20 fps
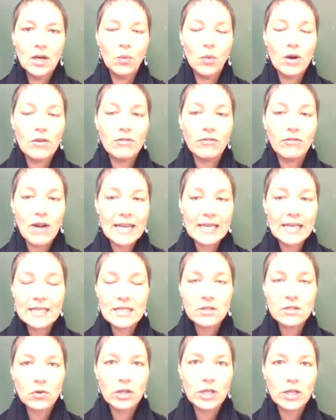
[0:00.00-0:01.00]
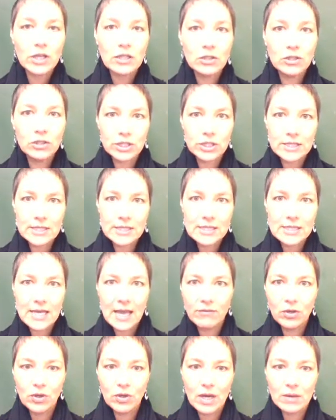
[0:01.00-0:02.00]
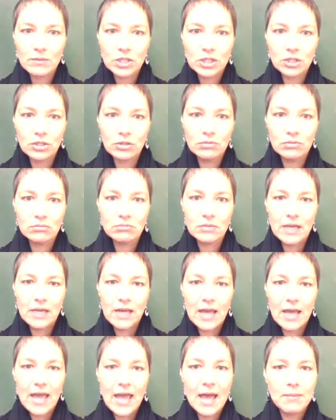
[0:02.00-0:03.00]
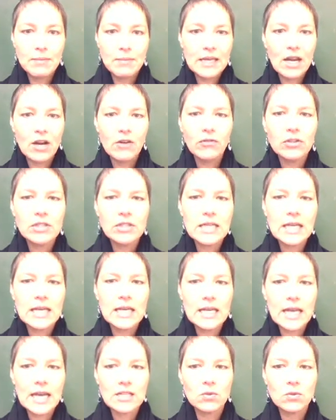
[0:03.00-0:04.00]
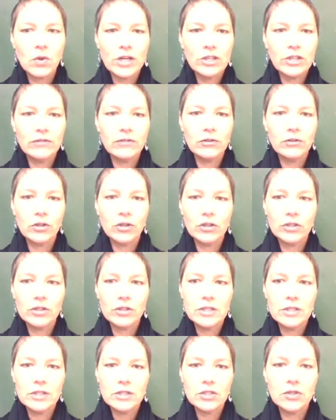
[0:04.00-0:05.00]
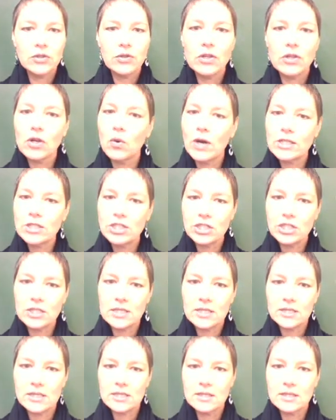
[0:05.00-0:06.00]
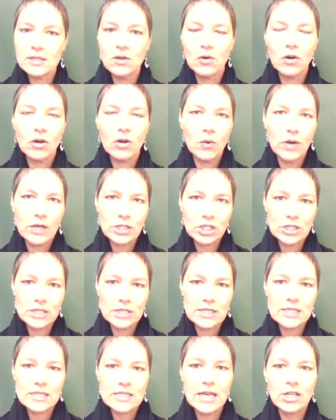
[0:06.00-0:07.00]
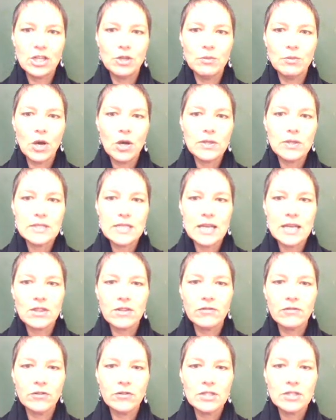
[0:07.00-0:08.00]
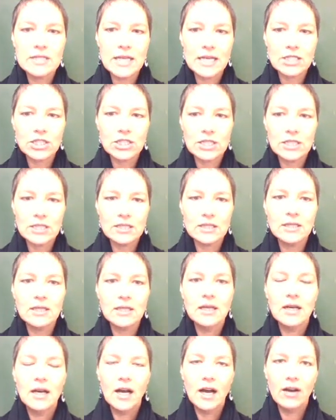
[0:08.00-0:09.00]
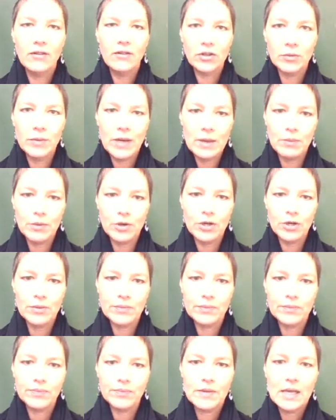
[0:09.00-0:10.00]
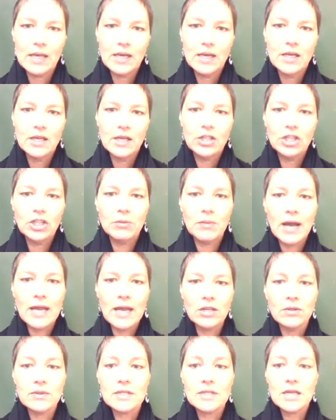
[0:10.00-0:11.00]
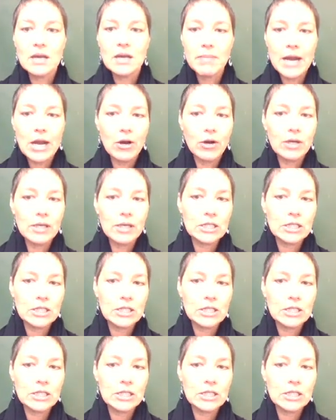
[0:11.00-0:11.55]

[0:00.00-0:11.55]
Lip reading: What findings or conclusions have you come to? And be careful to connect what you've learned to the question or questions that you posed at the first section of your paper. You might use compare and